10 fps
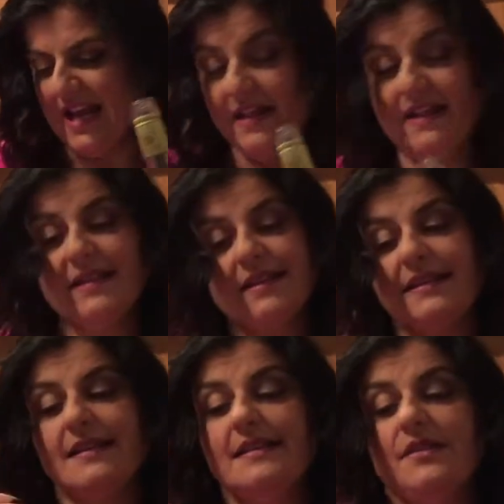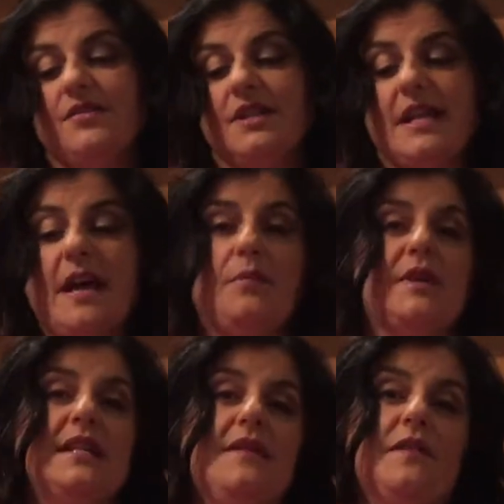And this is considered an
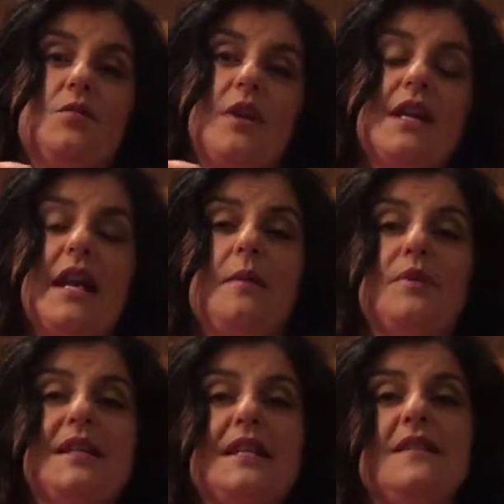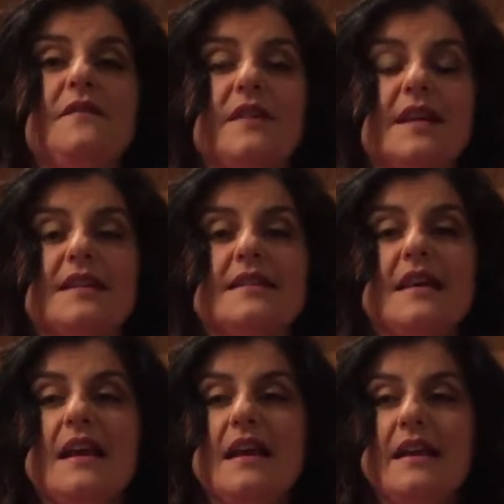aperitif. And what an aperitif
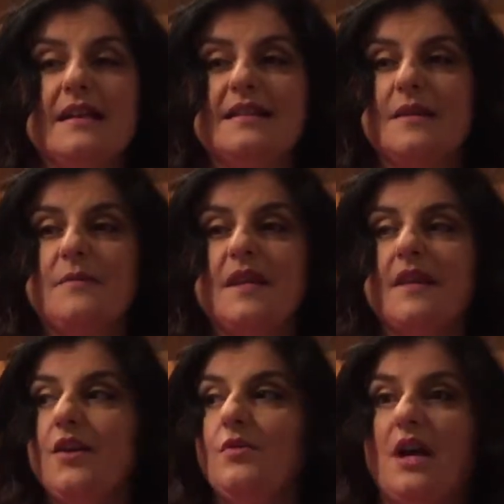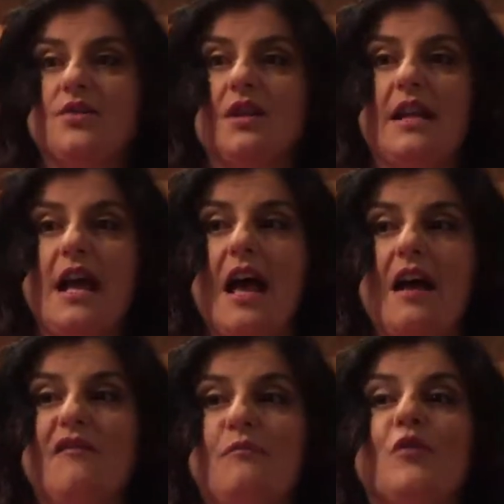is something that you actually
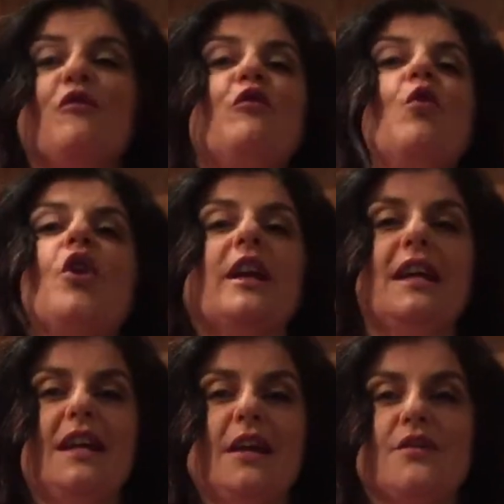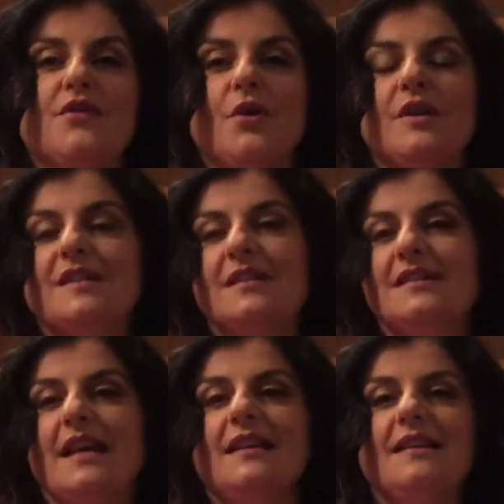have before eating. So it's
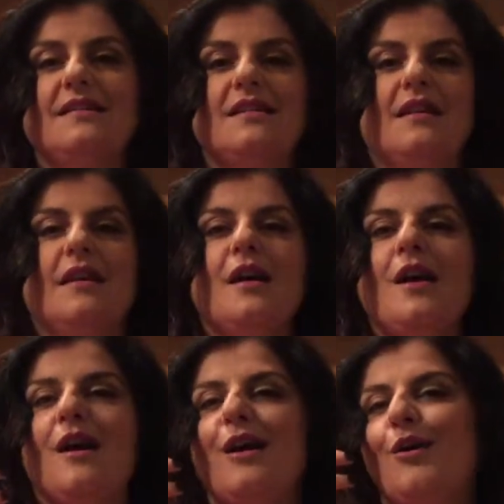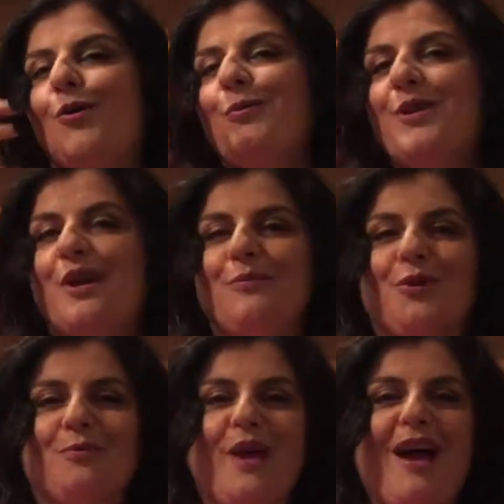intended to open up
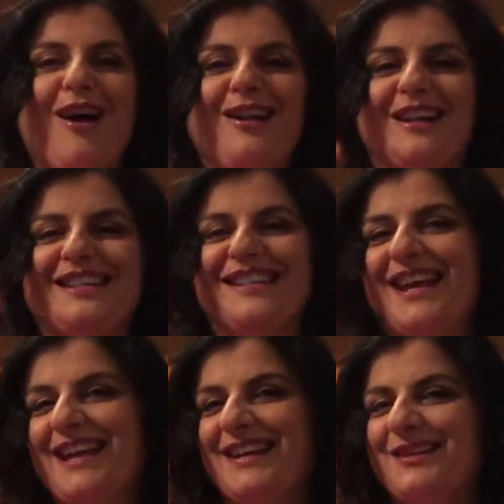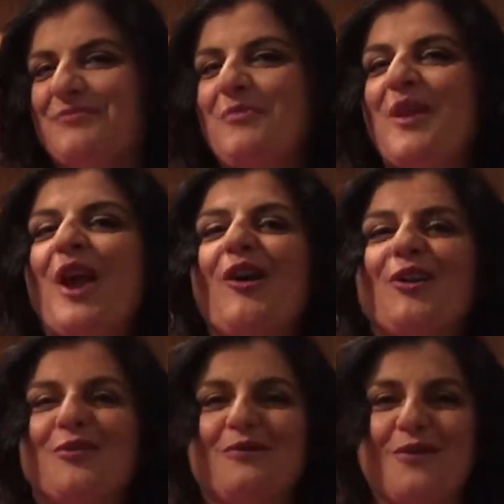your palate and prepare
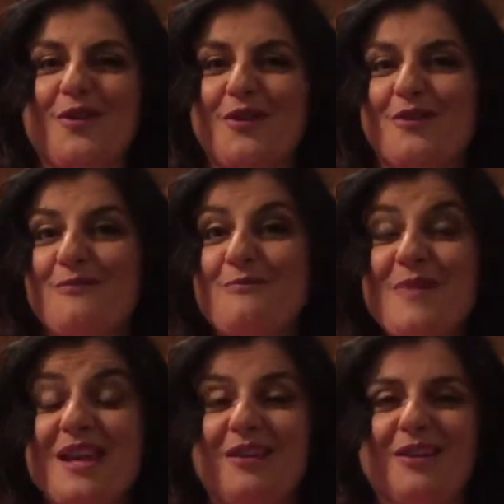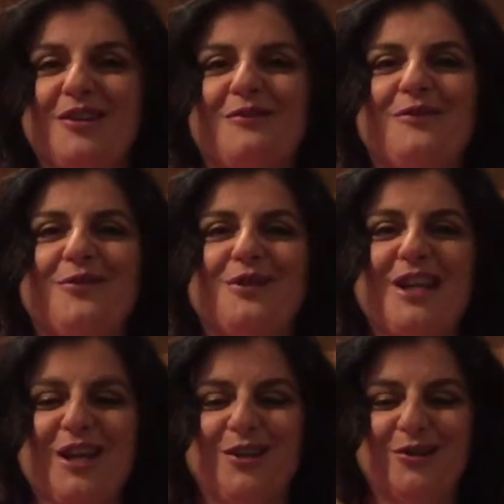you for the meal and the food
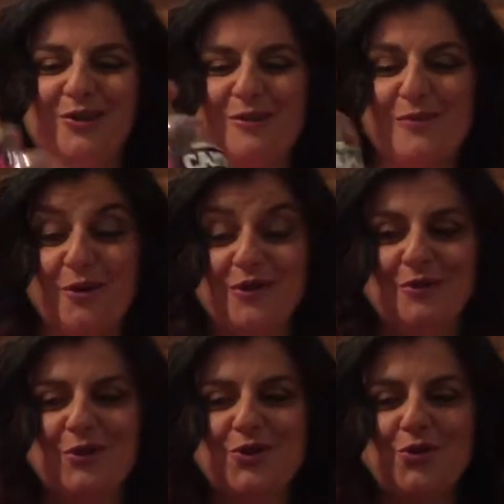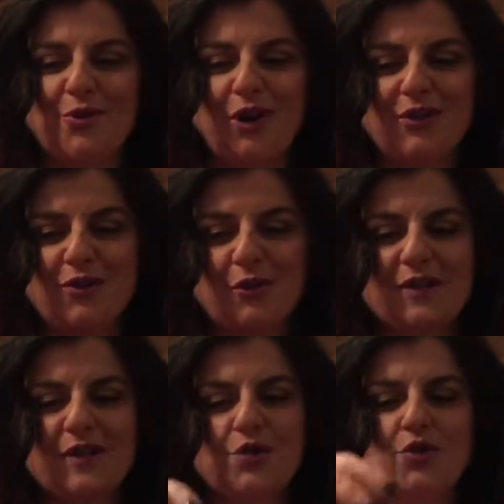that you're about to enjoy. So
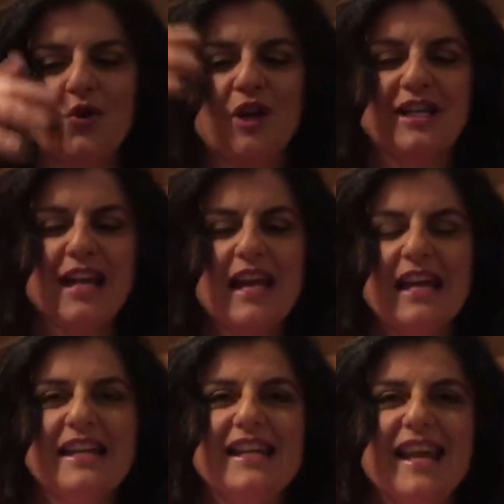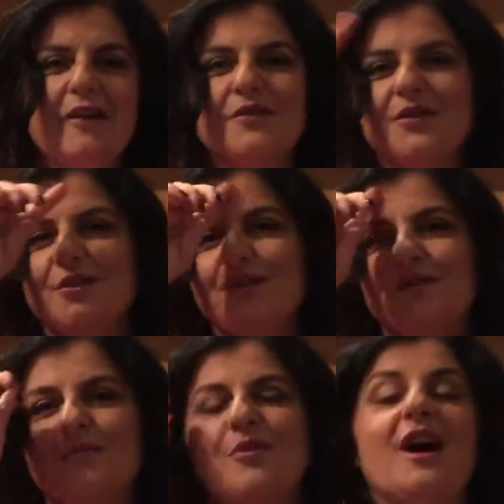it's enjoyed in the
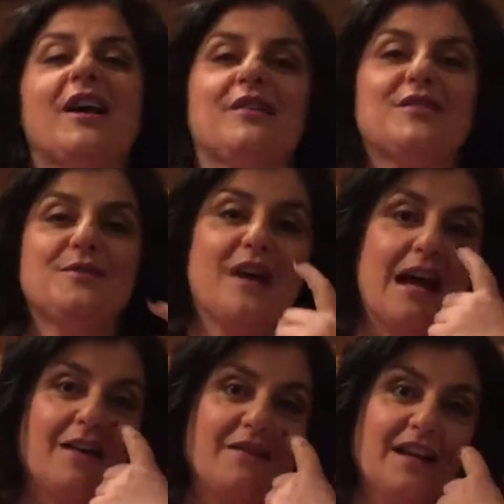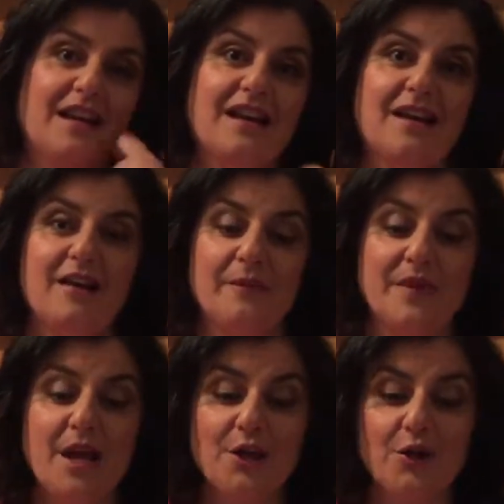afternoon prior to having
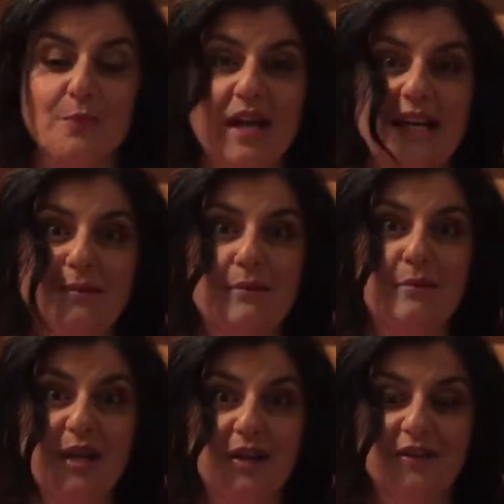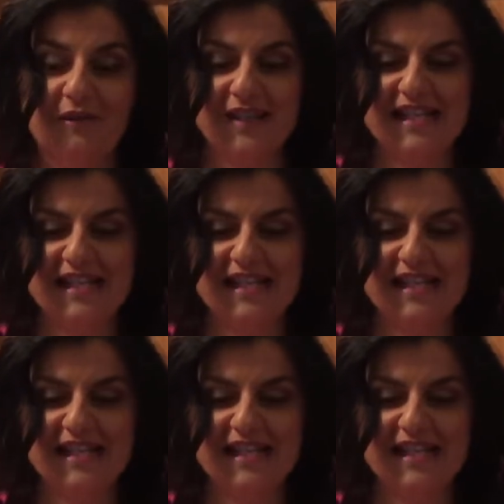your main meal of the